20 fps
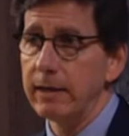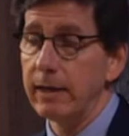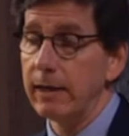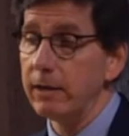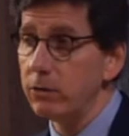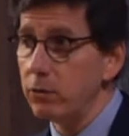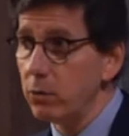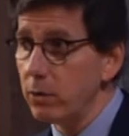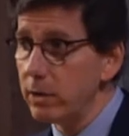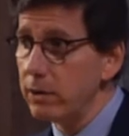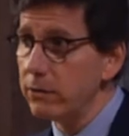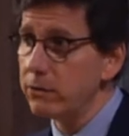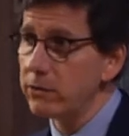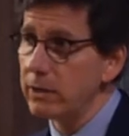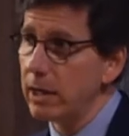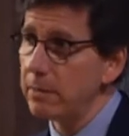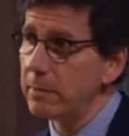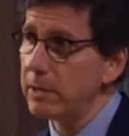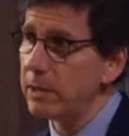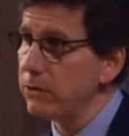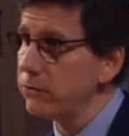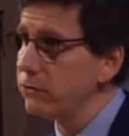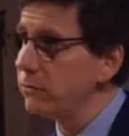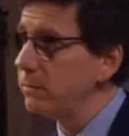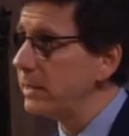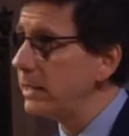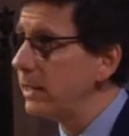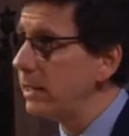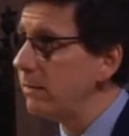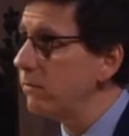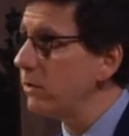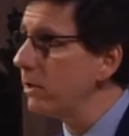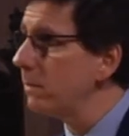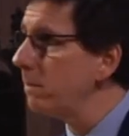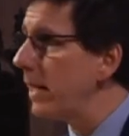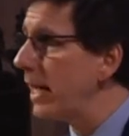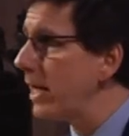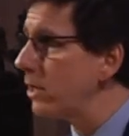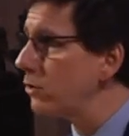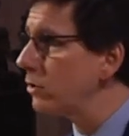And during this time, he also became very
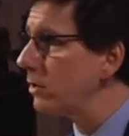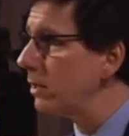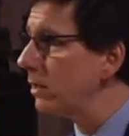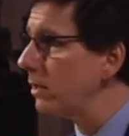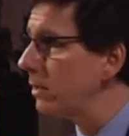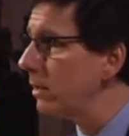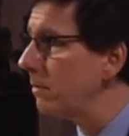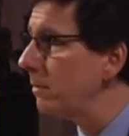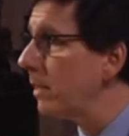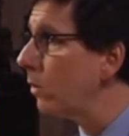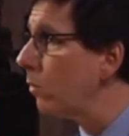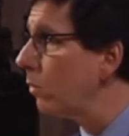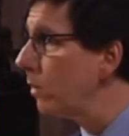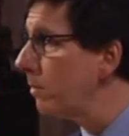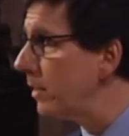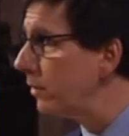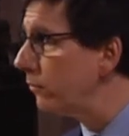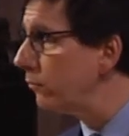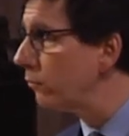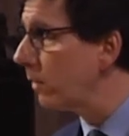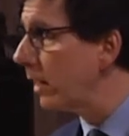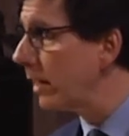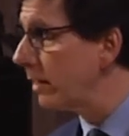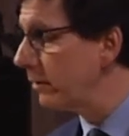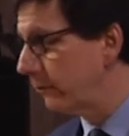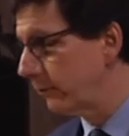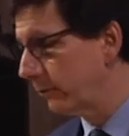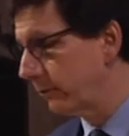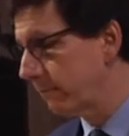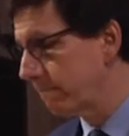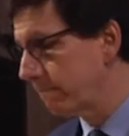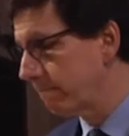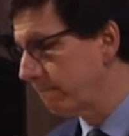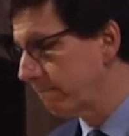passionate about women's rights.